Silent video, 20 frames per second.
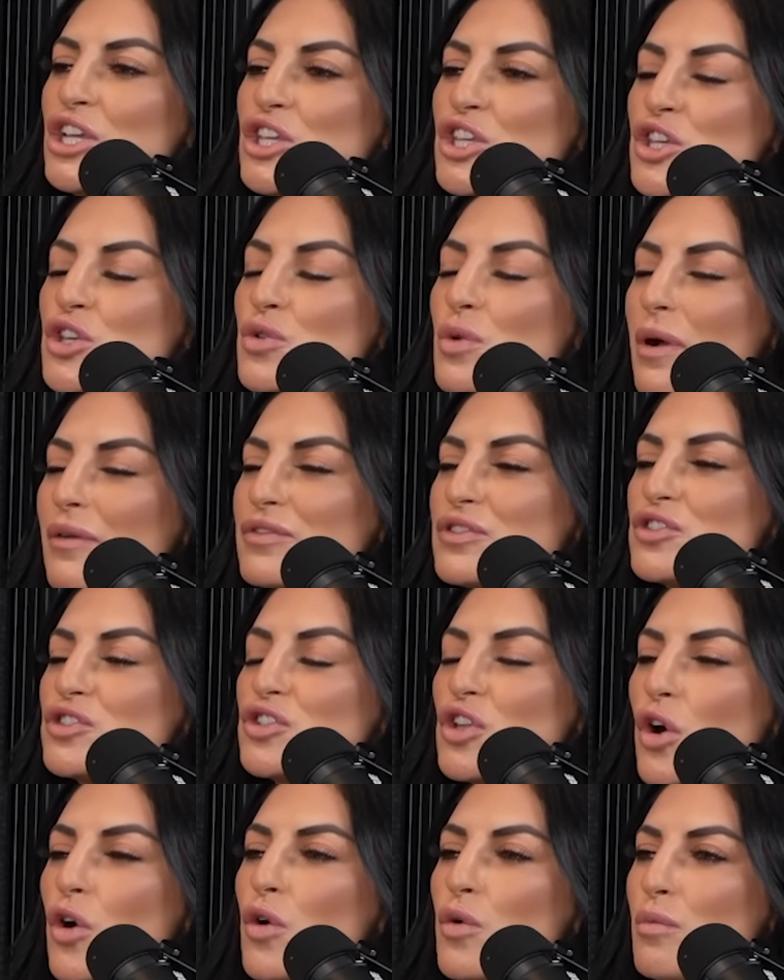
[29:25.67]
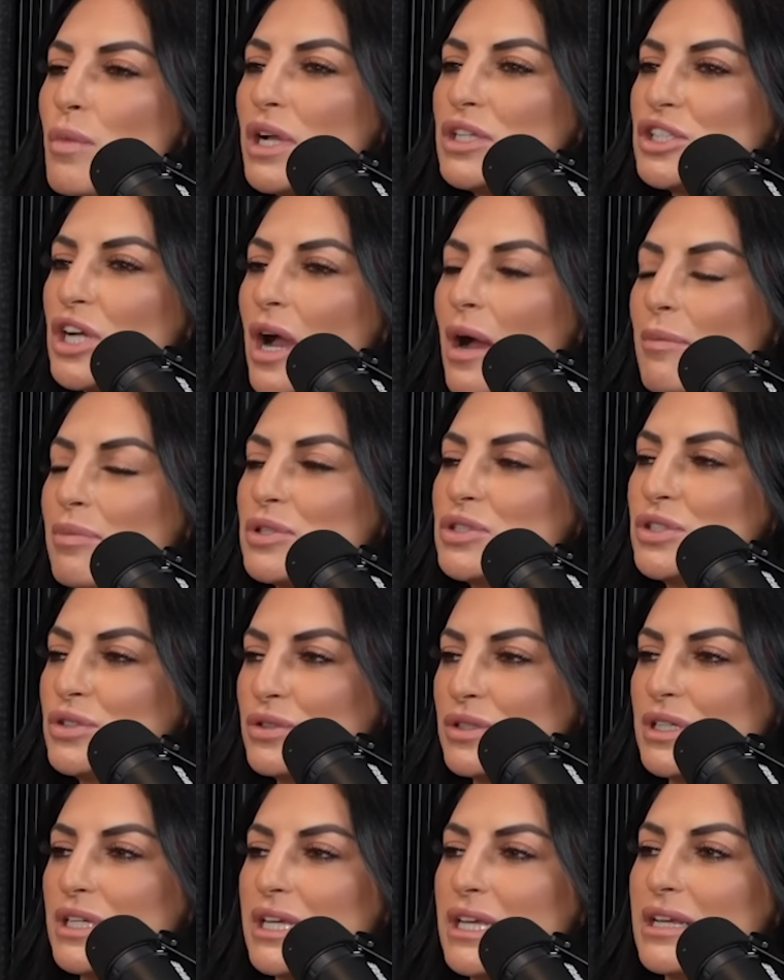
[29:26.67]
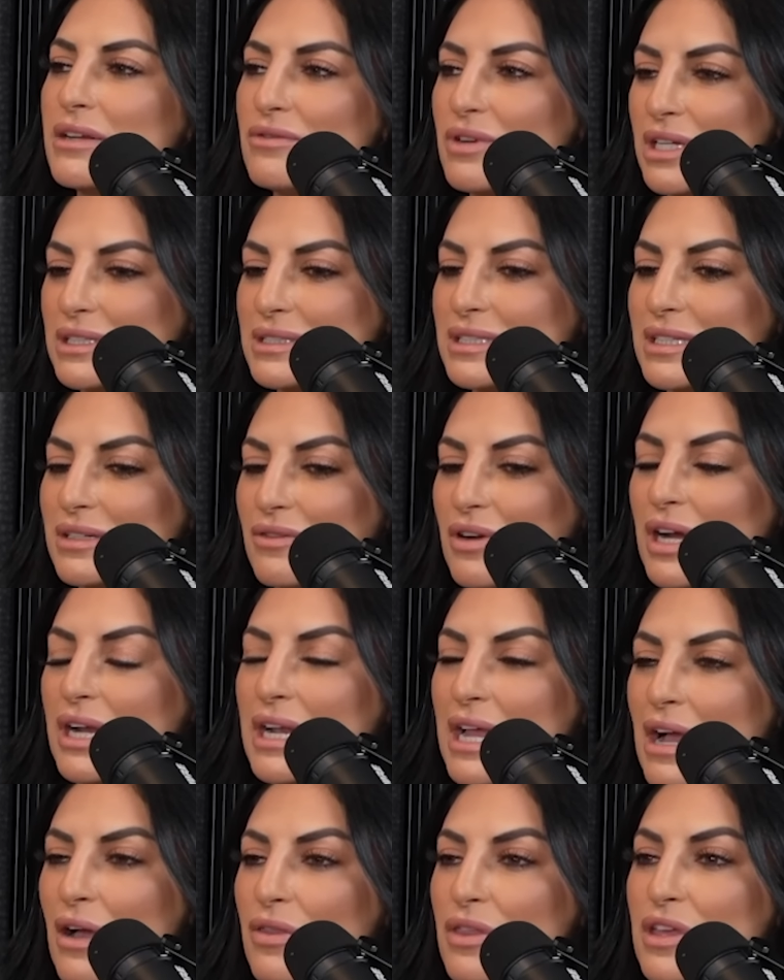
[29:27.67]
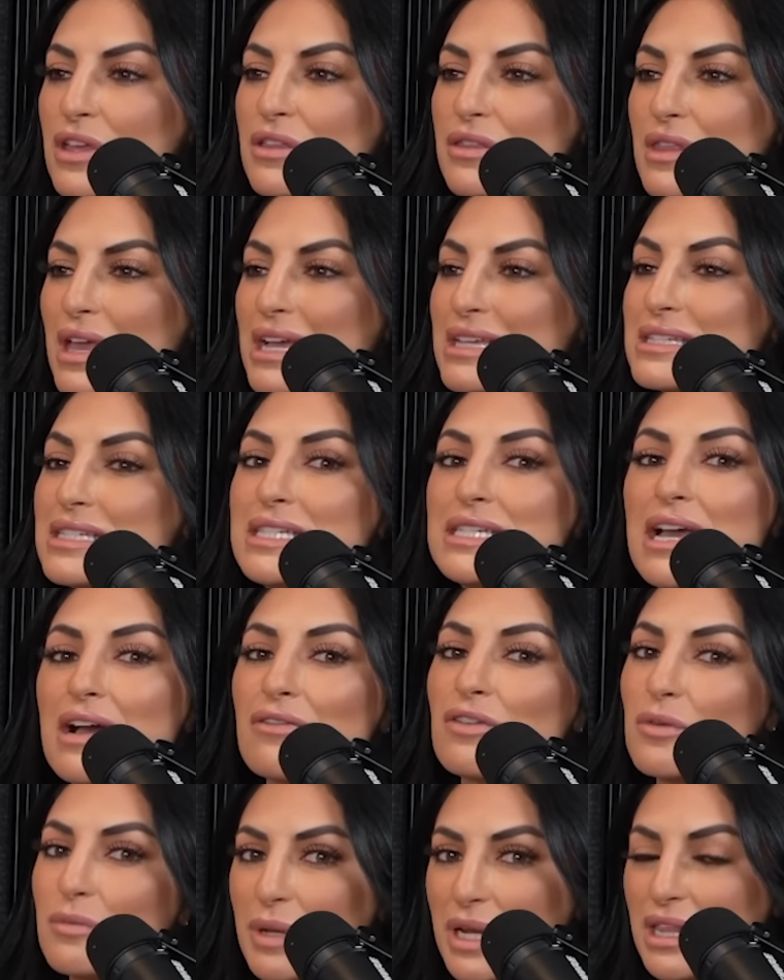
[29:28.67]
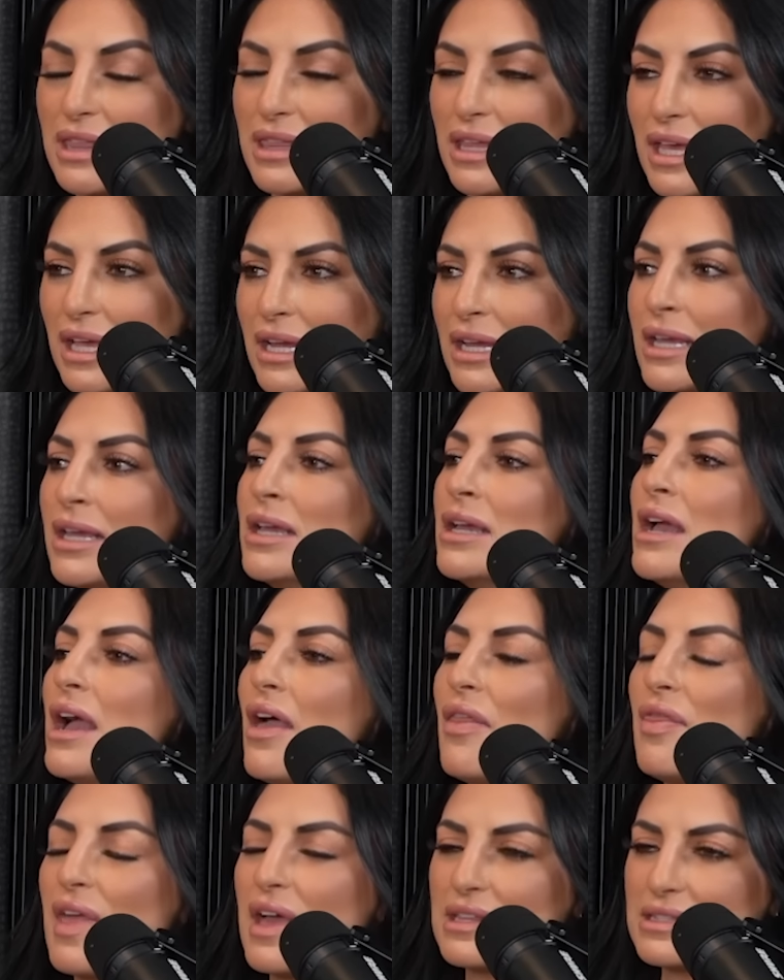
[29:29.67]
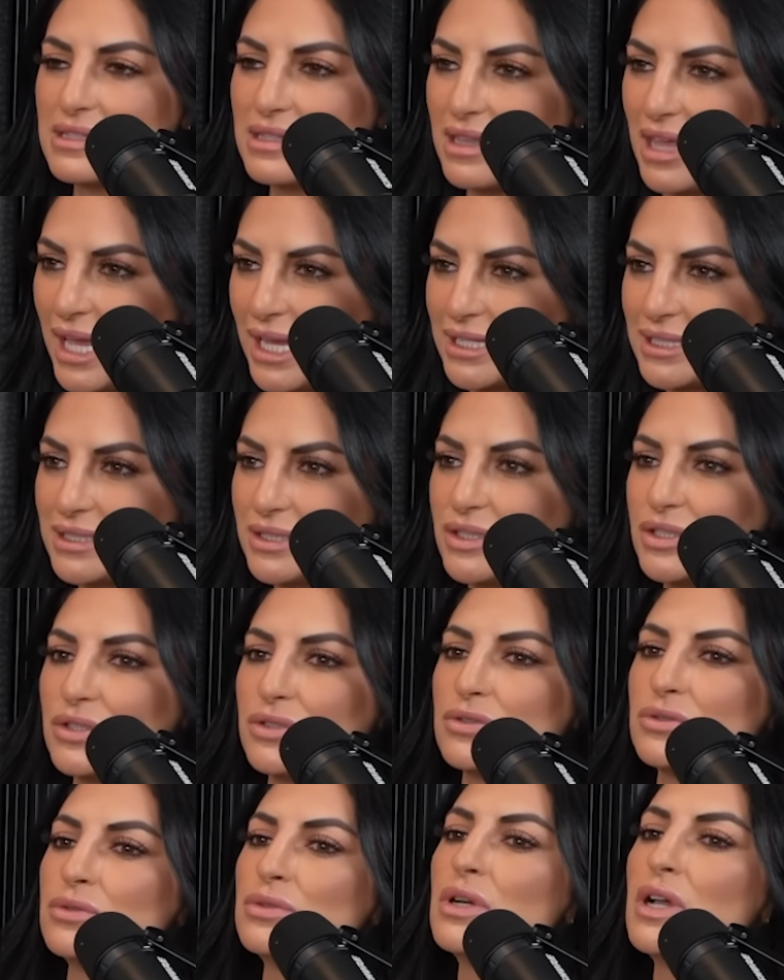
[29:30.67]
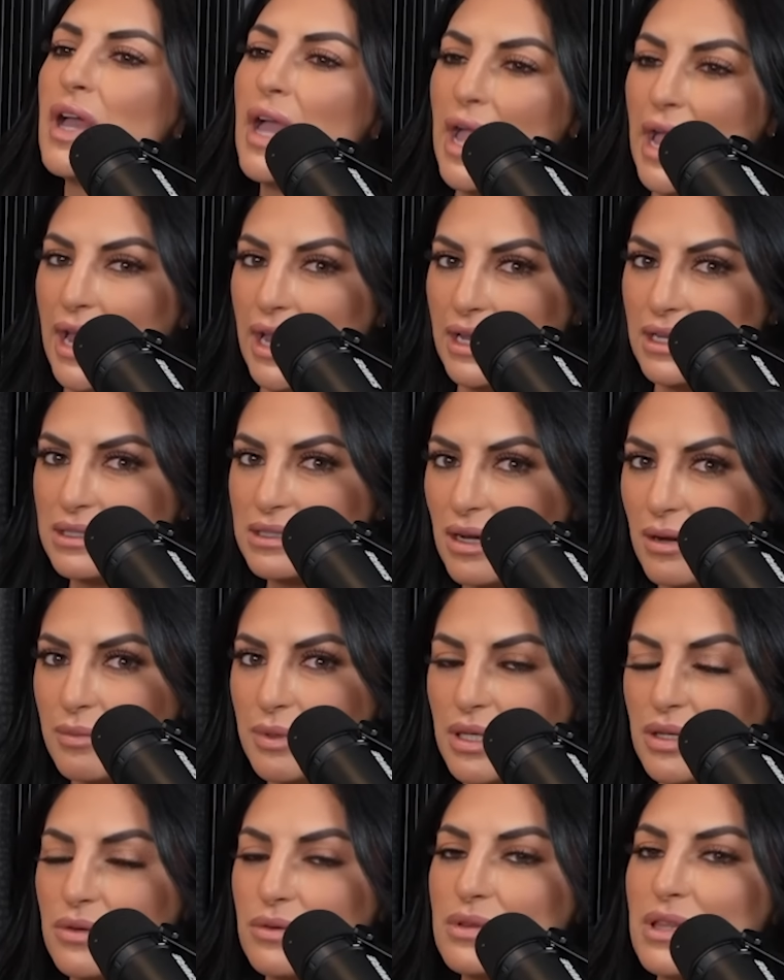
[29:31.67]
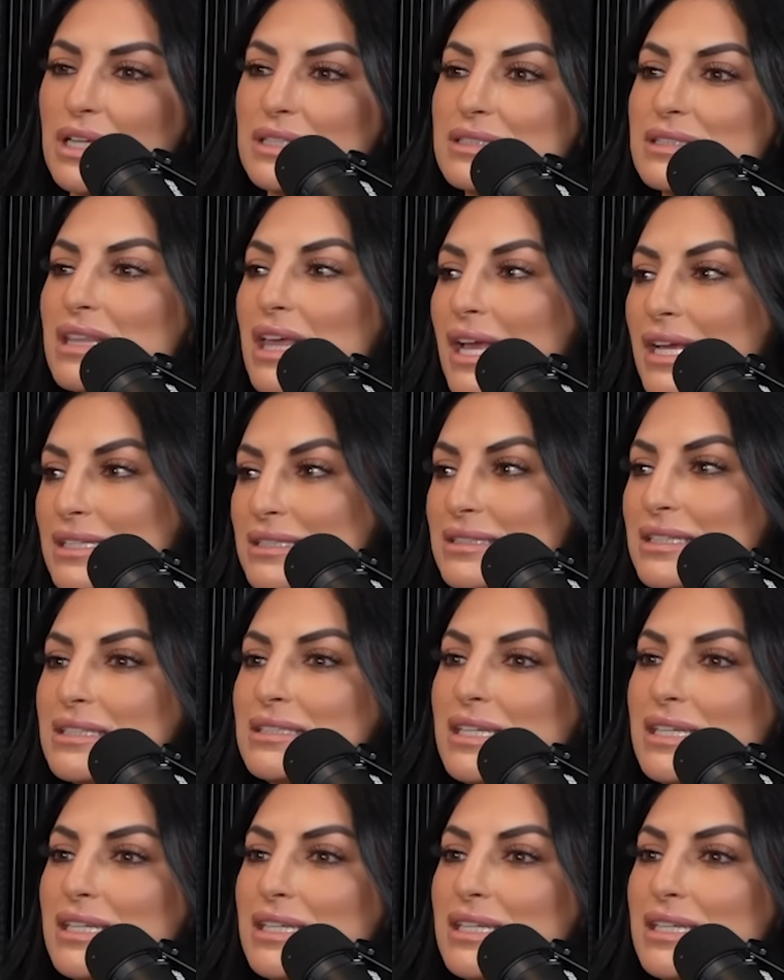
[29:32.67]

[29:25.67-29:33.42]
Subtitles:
You have so much opportunity in wrestling right now that has never been a thing. And that's thanks to AEW. That's thanks to